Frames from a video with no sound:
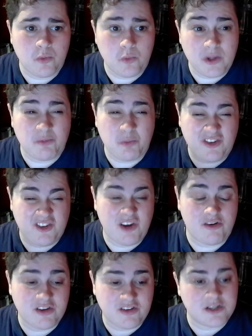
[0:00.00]
with
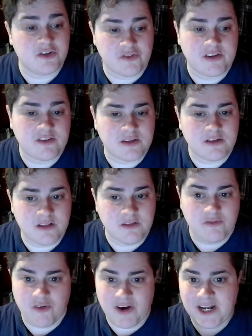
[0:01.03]
serious injuries that
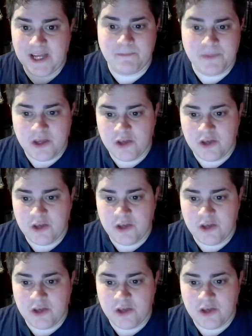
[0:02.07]
have really